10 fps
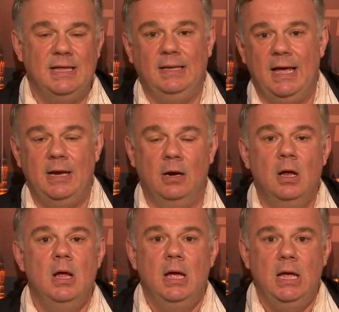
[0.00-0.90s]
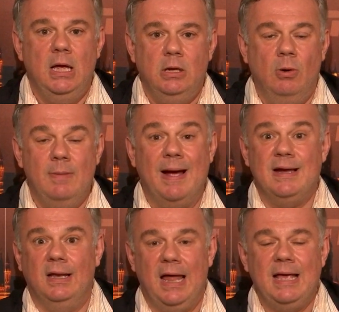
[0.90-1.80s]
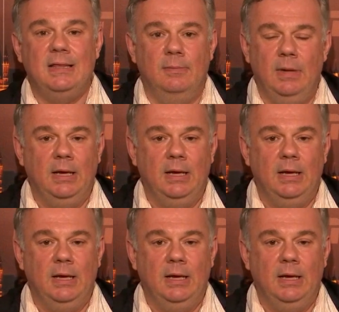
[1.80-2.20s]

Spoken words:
And then later, you know, he might not like them,